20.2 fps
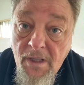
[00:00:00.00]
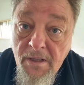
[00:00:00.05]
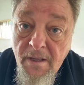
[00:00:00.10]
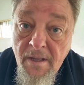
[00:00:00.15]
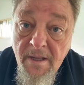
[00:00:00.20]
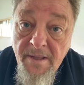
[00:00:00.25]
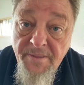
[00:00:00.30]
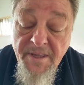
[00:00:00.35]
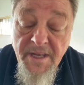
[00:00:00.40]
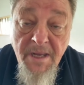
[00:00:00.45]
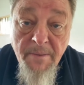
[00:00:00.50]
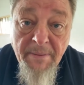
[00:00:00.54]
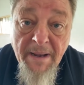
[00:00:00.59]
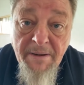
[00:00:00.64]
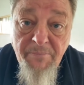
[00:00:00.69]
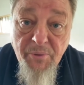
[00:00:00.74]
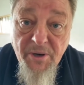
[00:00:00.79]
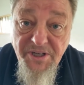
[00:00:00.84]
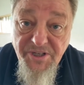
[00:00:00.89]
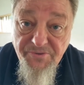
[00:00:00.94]
that your
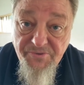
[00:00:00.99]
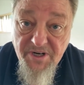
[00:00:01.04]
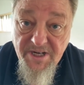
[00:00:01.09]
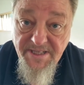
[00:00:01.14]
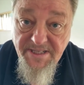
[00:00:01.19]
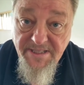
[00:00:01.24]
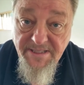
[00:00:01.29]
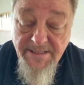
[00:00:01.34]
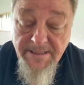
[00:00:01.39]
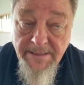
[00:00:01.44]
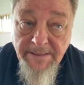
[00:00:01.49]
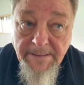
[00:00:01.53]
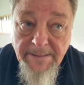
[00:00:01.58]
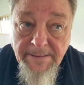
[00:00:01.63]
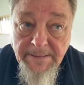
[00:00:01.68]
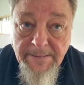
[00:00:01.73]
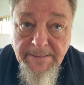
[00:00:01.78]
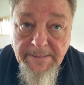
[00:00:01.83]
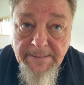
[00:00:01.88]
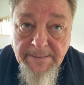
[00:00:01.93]
blood pressure rises.
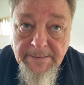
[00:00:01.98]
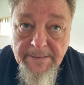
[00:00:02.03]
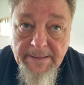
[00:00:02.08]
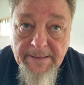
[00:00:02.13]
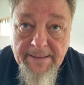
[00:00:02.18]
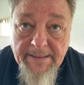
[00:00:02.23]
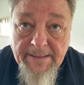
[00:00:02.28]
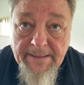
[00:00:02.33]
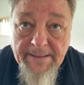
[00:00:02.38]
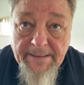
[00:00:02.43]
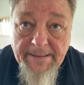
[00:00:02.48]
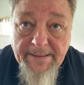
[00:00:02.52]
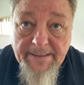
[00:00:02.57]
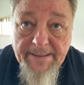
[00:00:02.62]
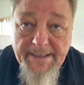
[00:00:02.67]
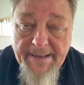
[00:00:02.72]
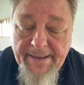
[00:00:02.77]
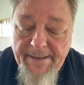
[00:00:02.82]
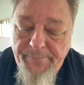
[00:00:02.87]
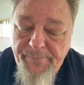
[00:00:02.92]

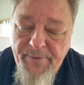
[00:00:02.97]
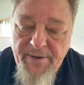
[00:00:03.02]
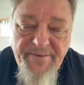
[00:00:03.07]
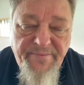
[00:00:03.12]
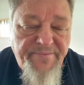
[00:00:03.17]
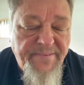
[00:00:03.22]
And we've